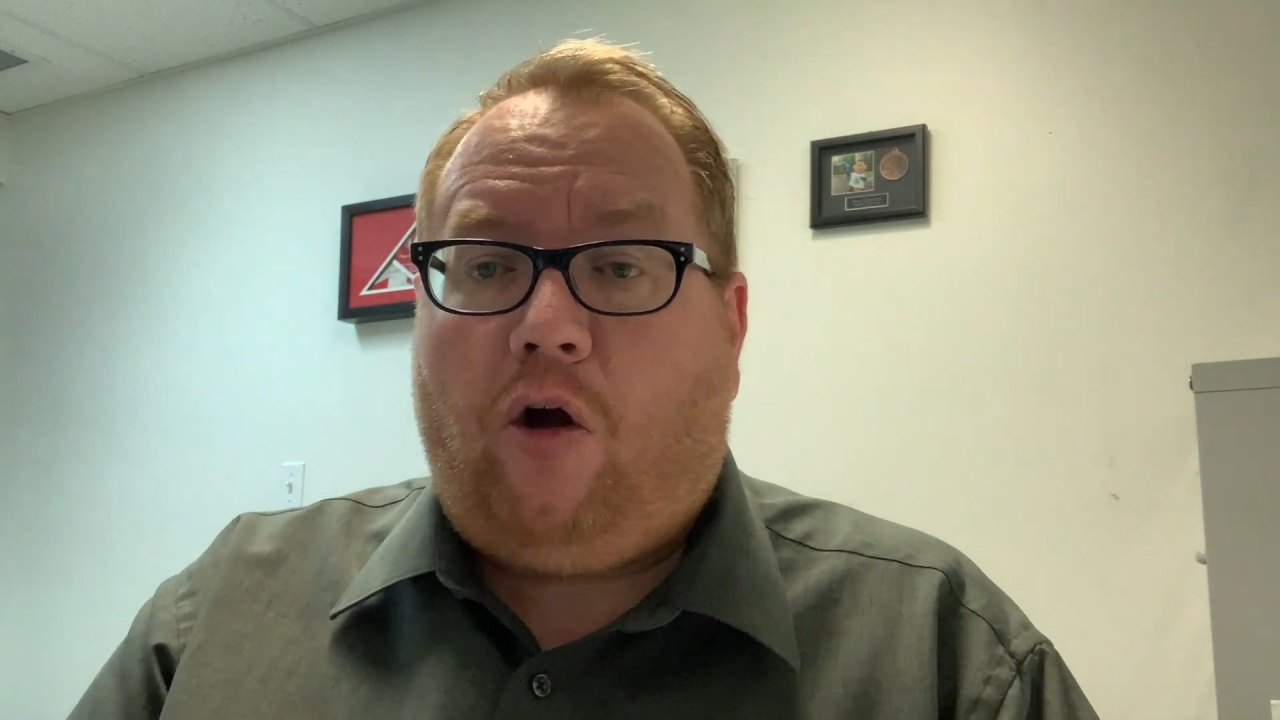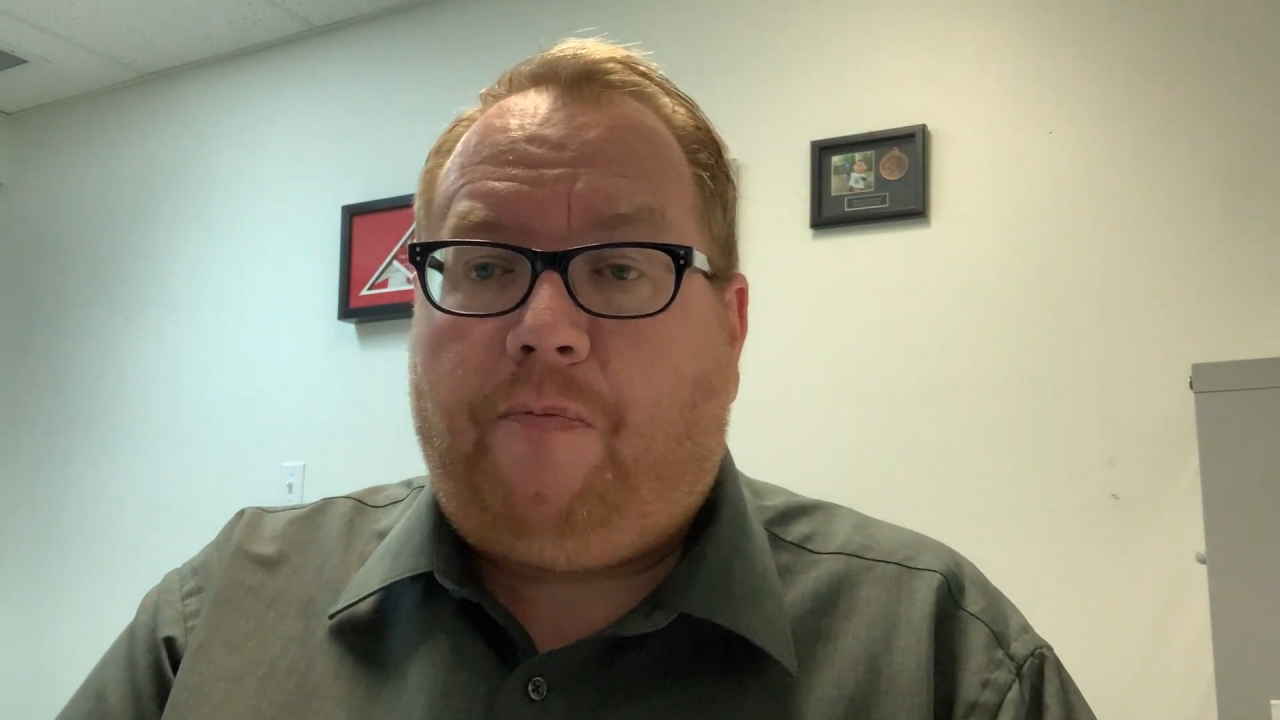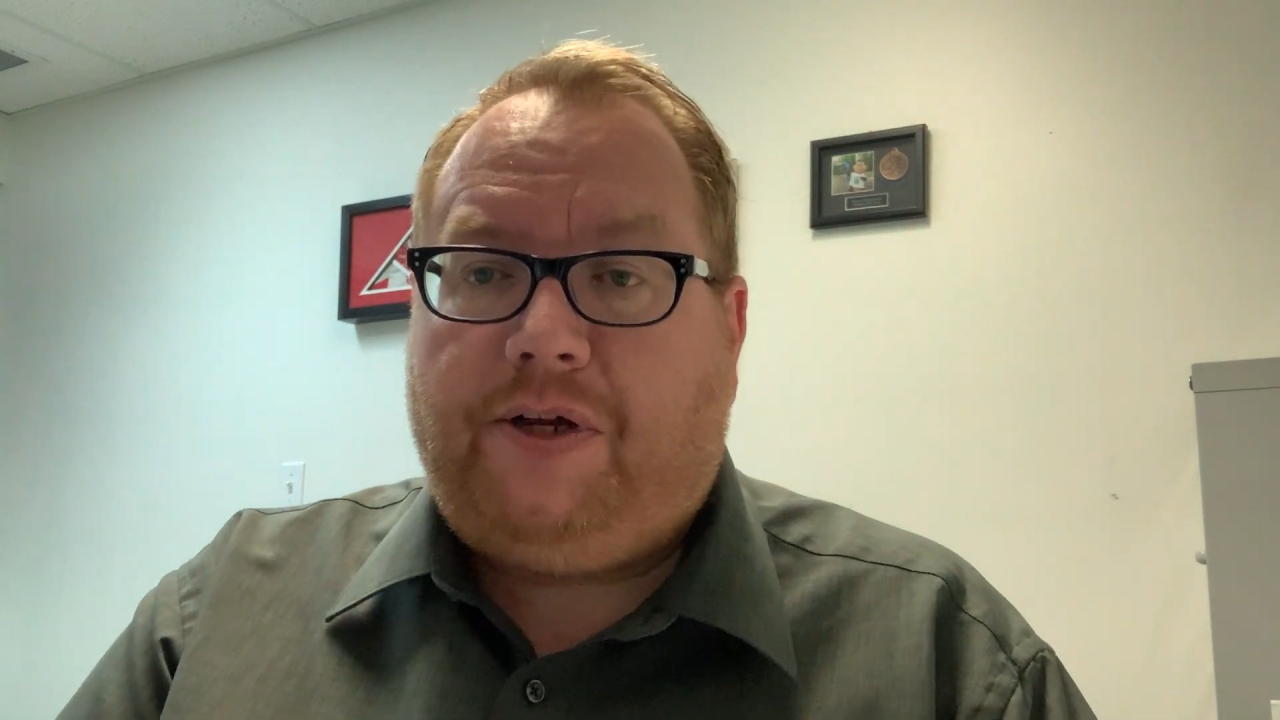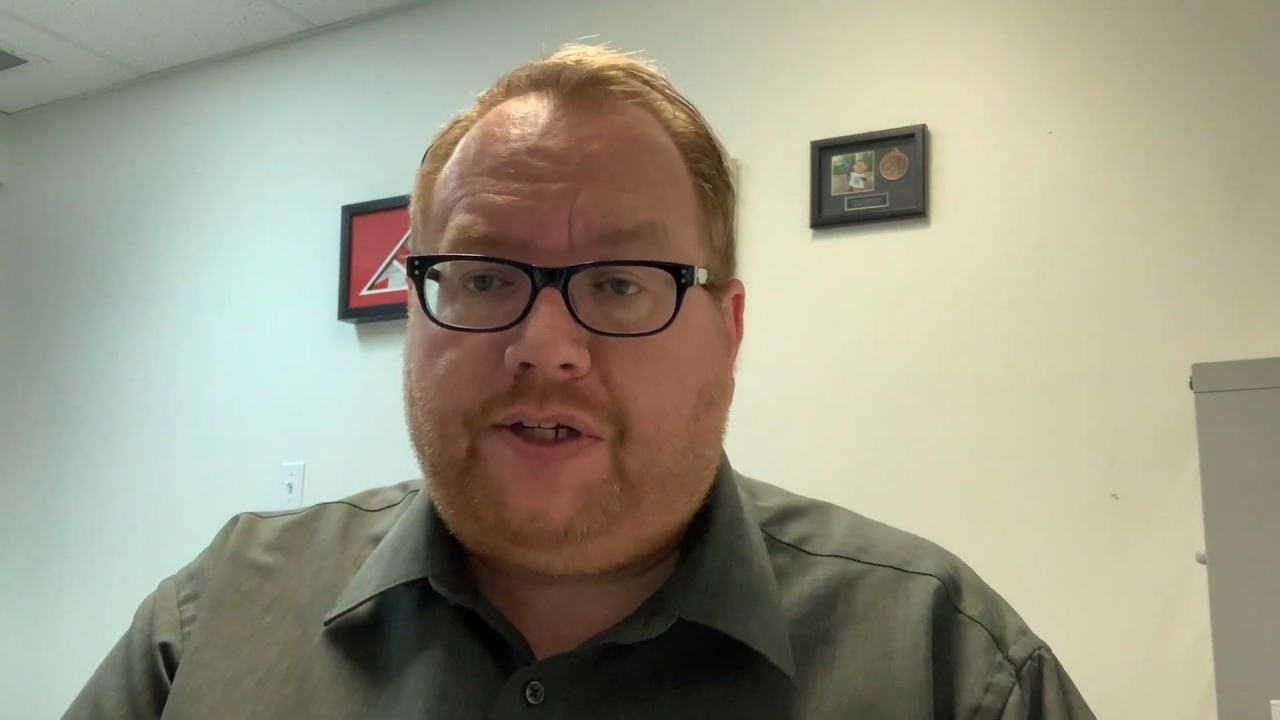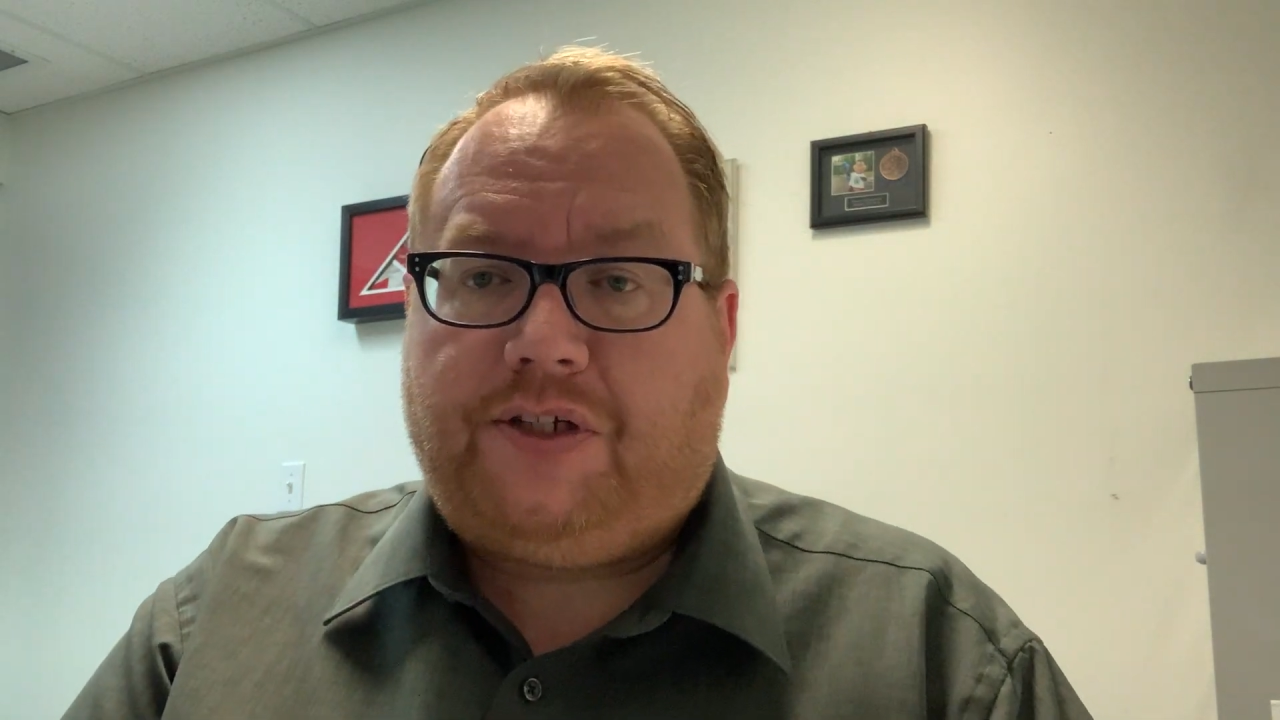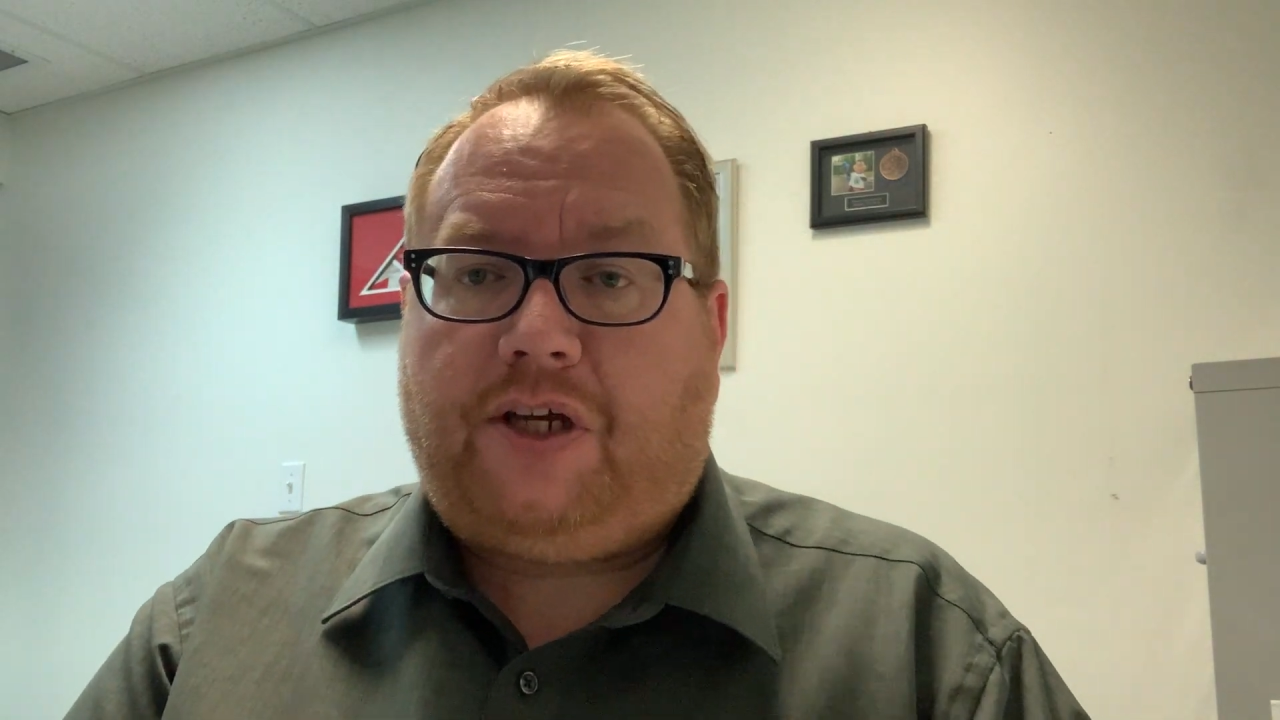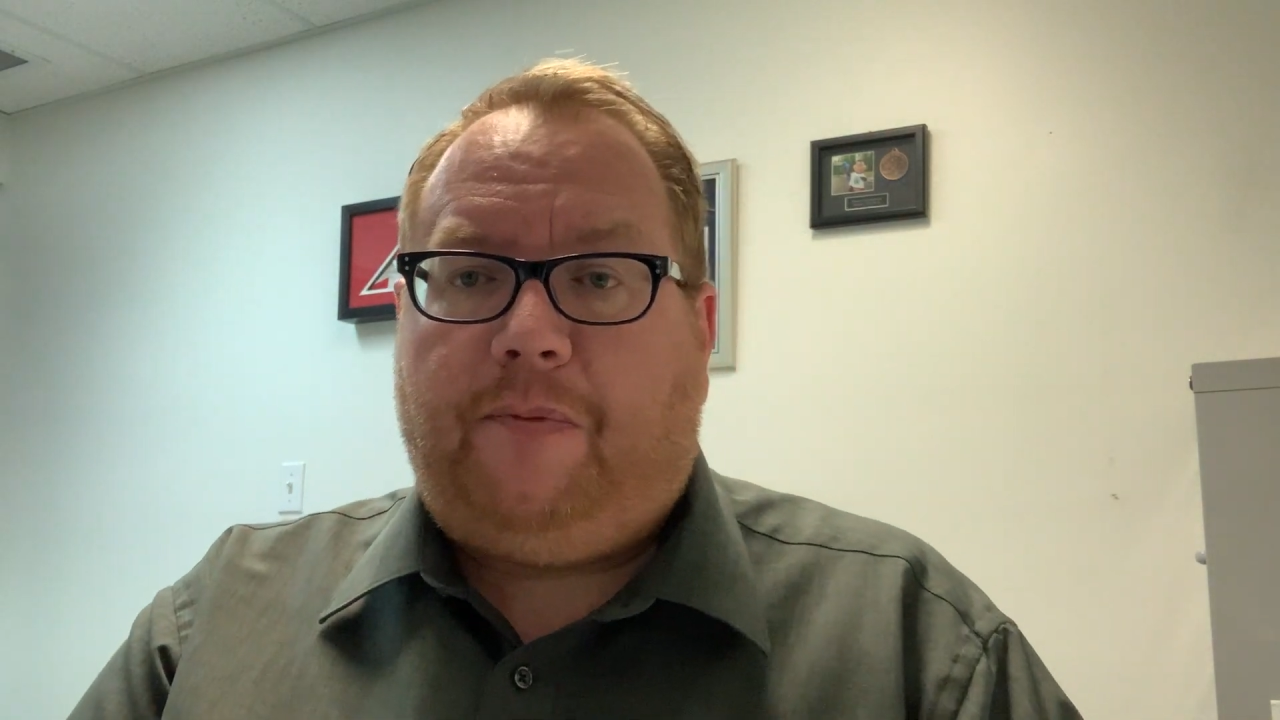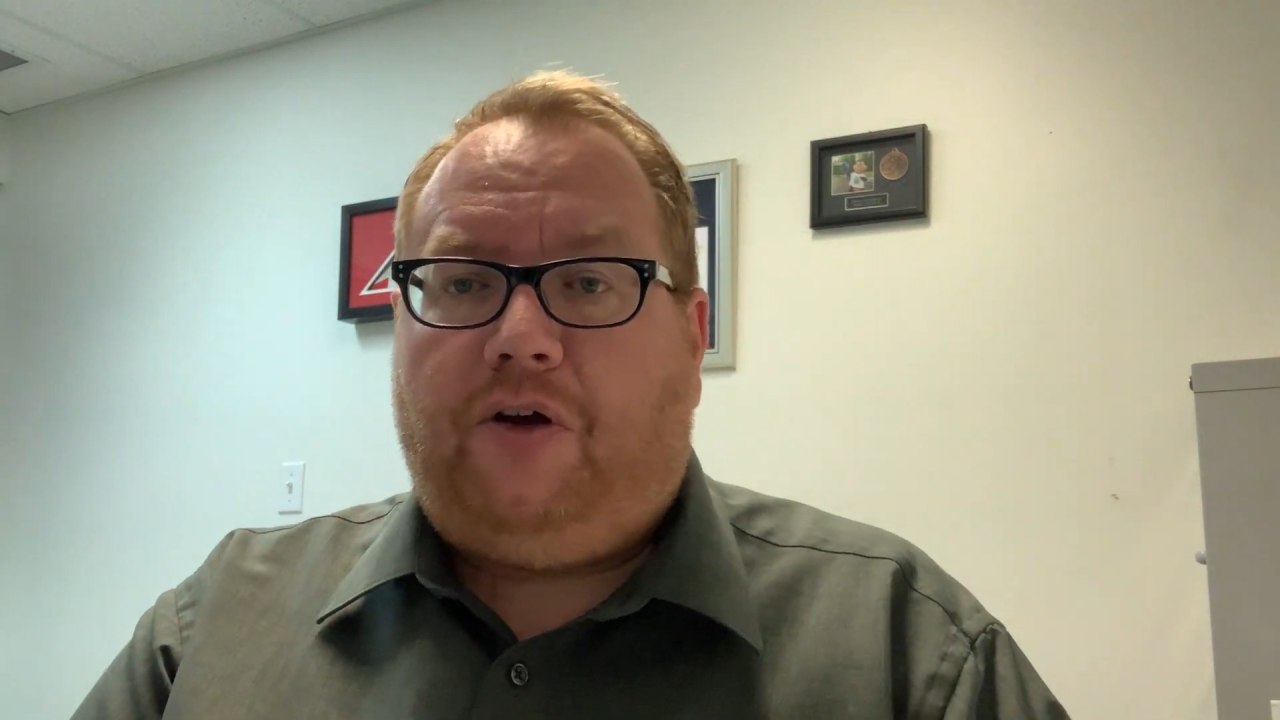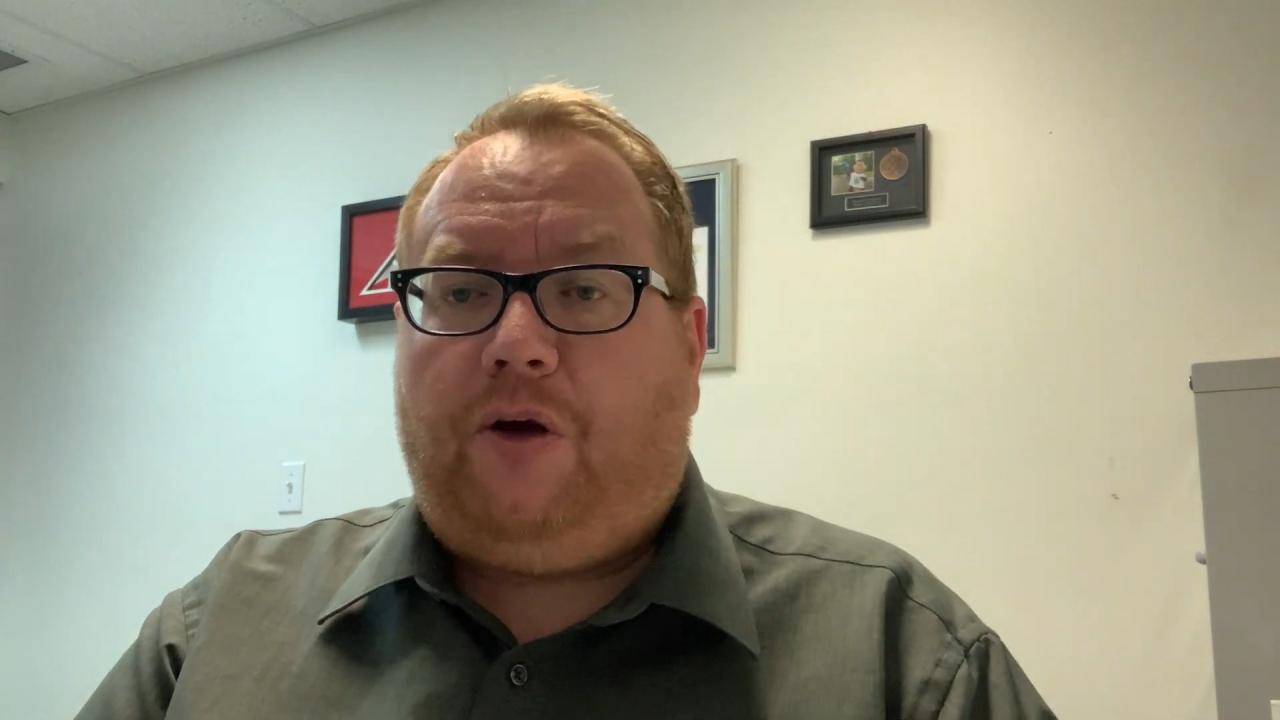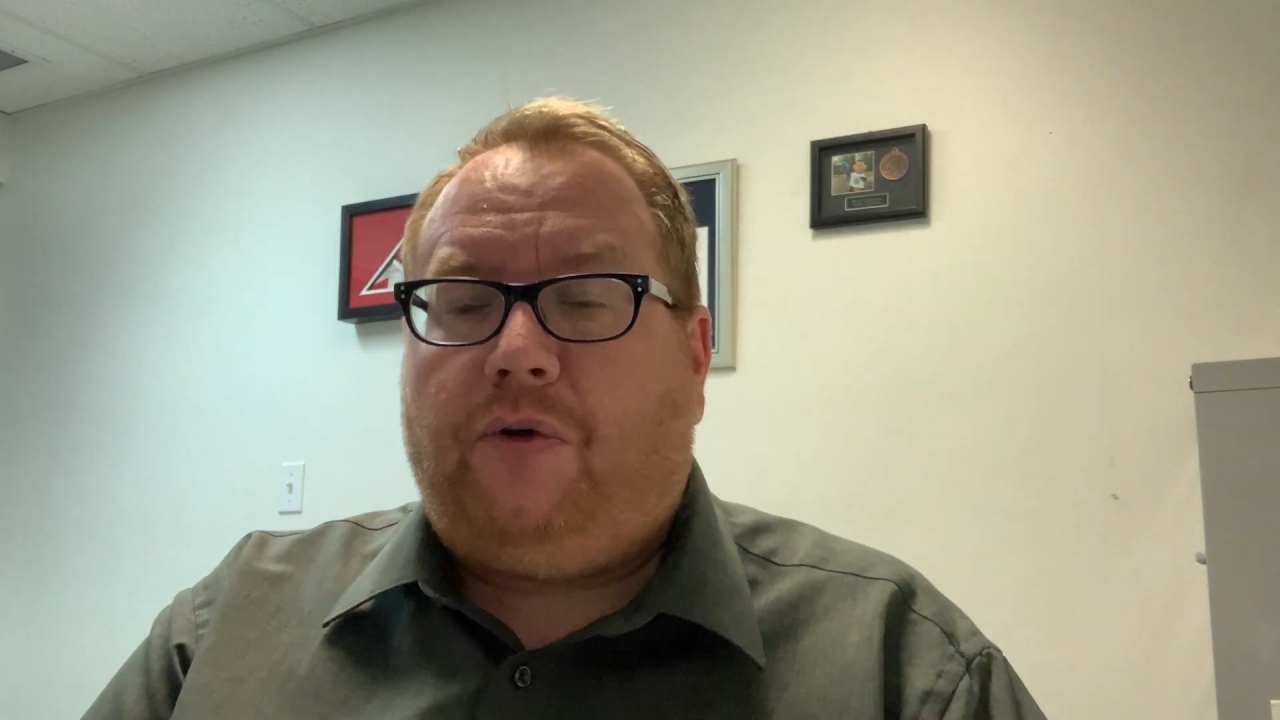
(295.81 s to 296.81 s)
business community,